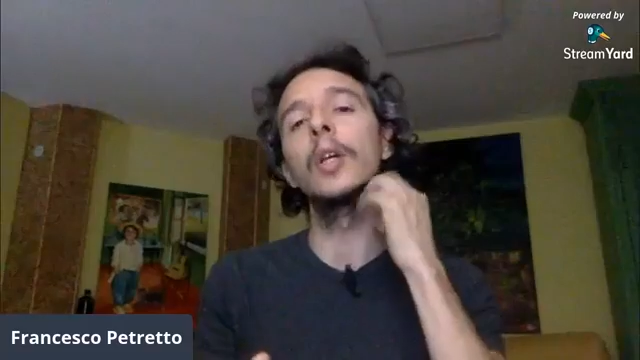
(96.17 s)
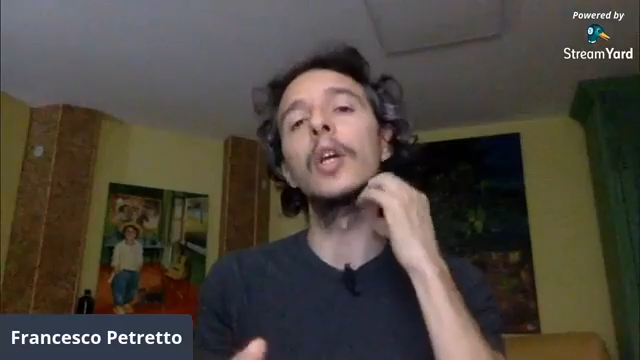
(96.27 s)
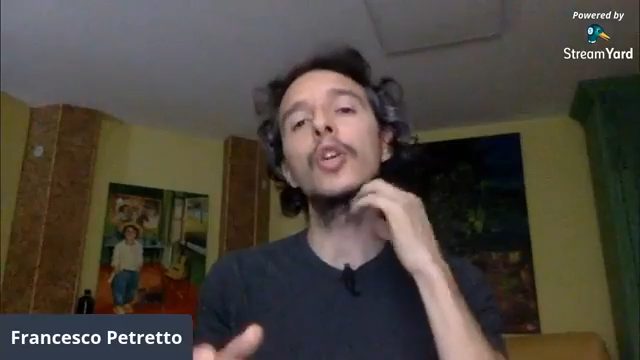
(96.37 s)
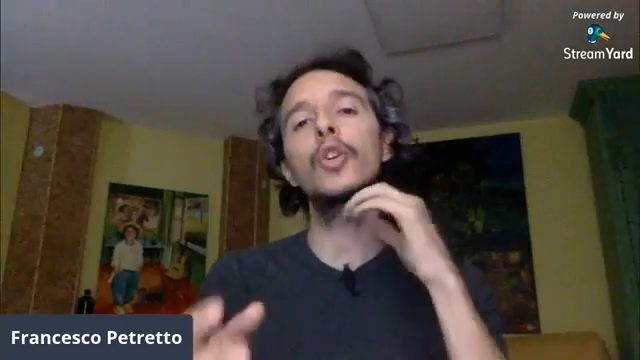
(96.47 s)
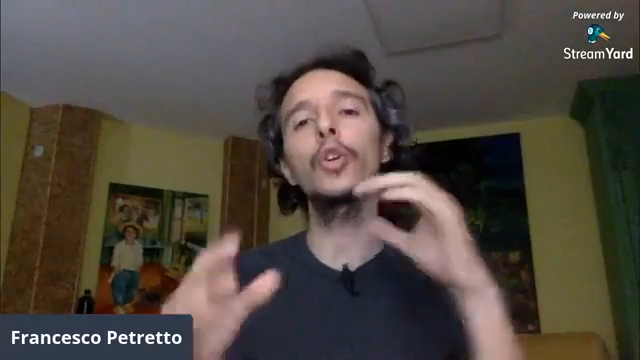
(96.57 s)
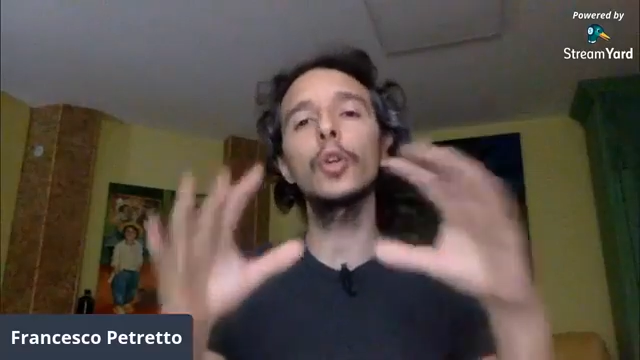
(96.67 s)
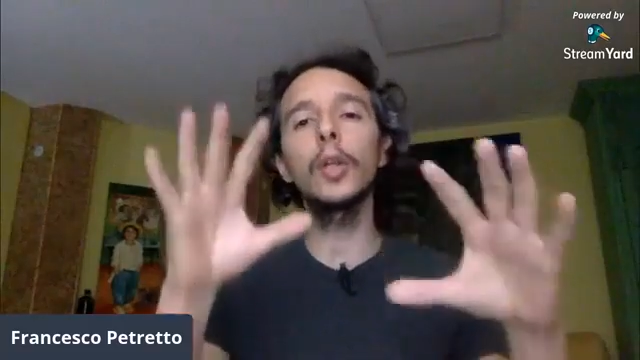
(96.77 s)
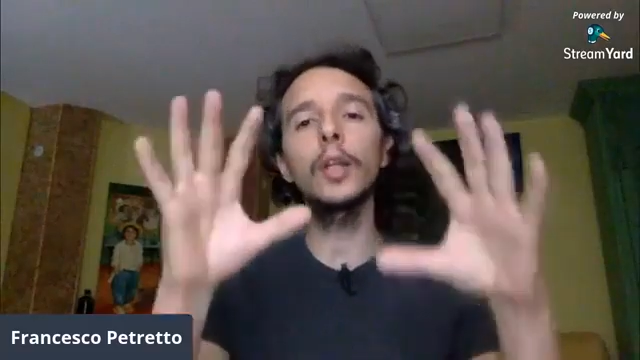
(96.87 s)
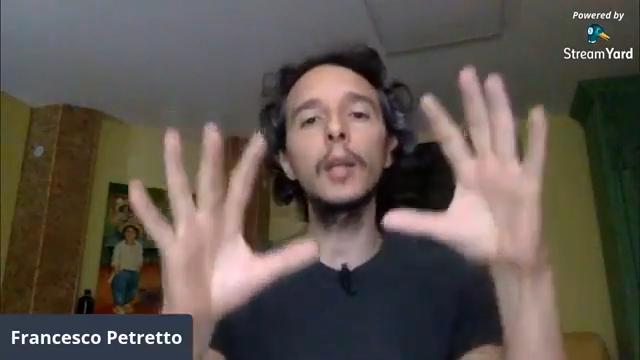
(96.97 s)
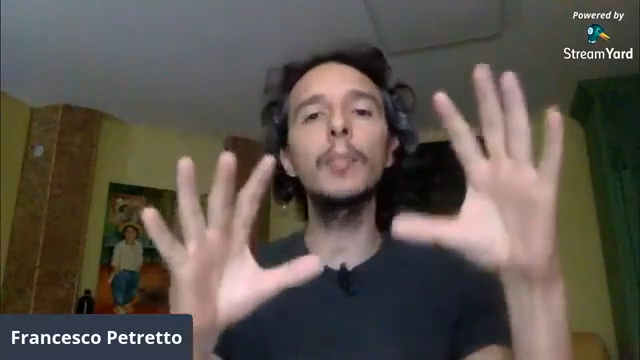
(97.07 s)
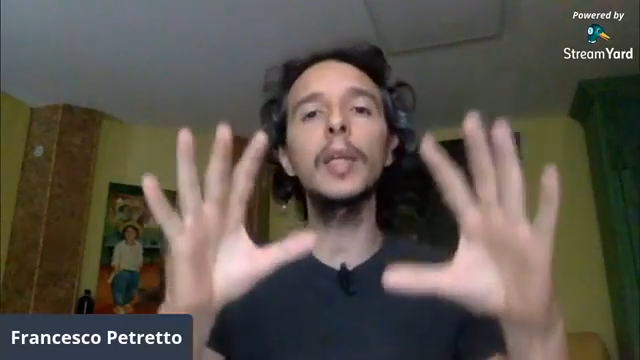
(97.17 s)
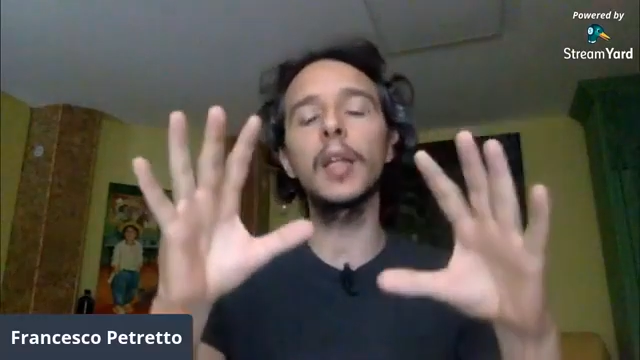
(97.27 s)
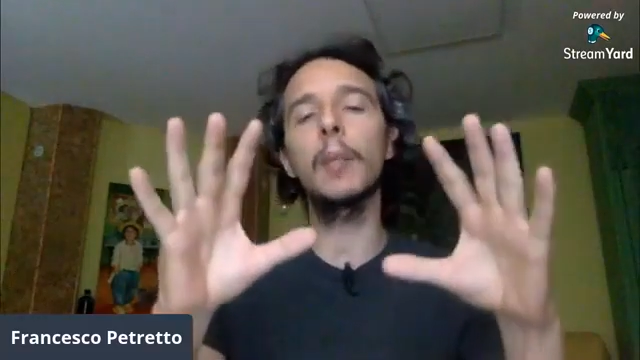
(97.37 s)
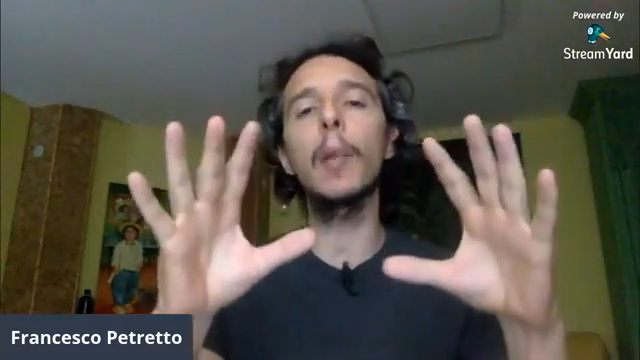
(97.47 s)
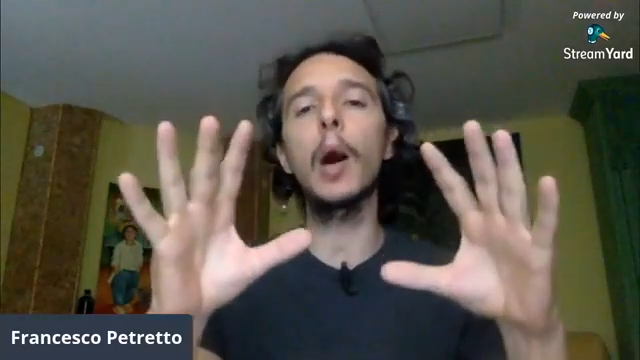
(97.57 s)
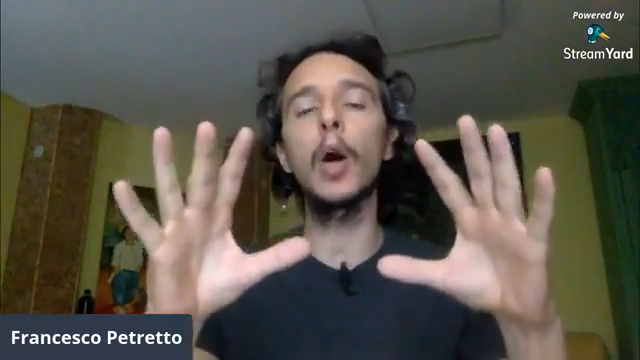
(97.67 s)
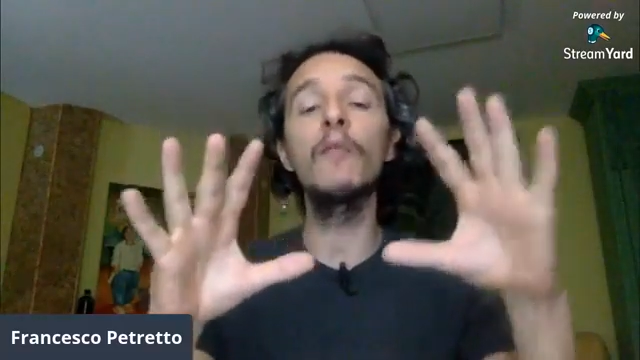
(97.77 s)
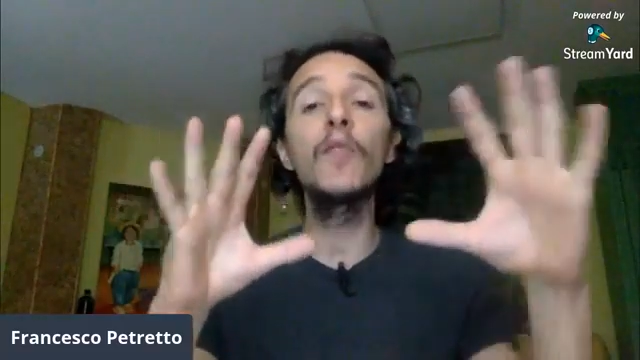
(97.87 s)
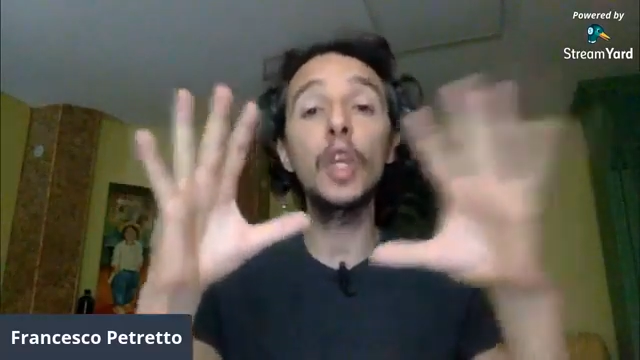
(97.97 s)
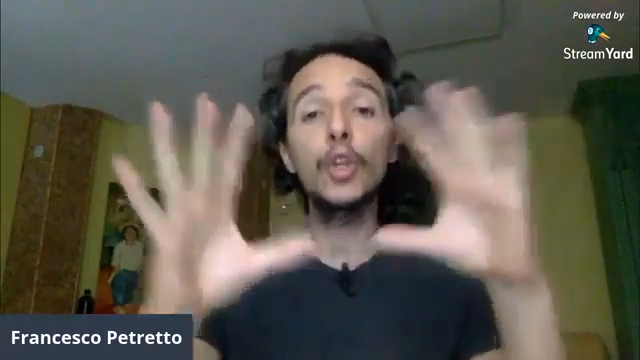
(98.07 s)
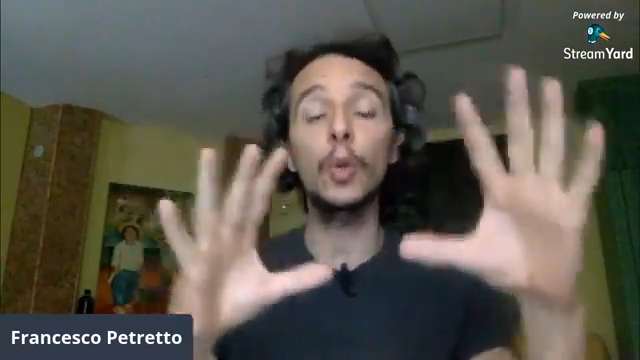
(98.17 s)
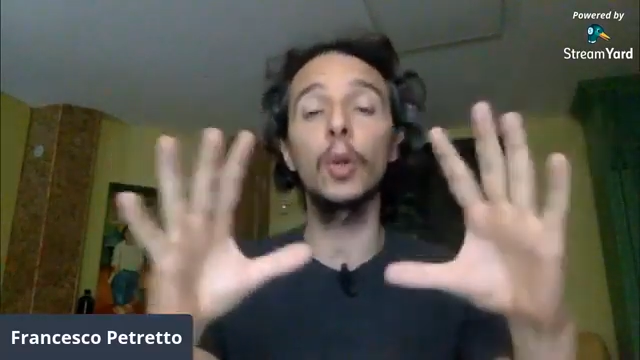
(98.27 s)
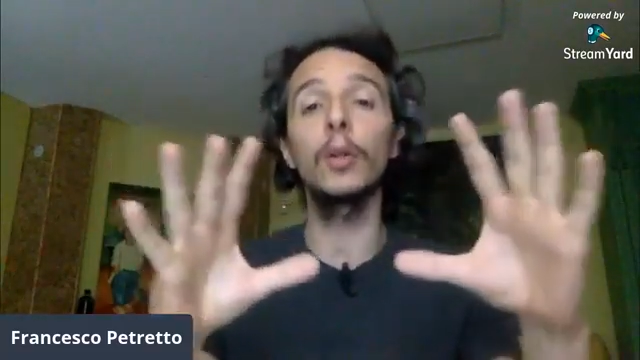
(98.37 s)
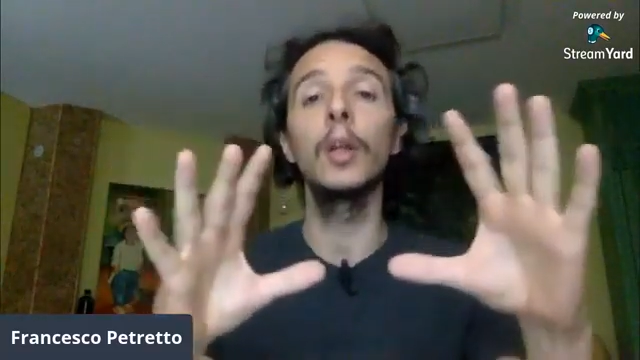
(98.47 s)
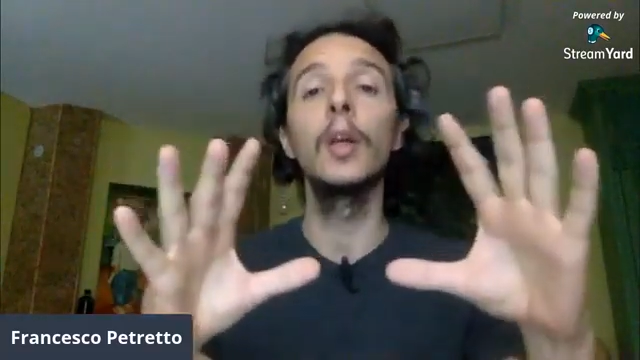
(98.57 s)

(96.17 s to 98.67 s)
show you a little bit about a visual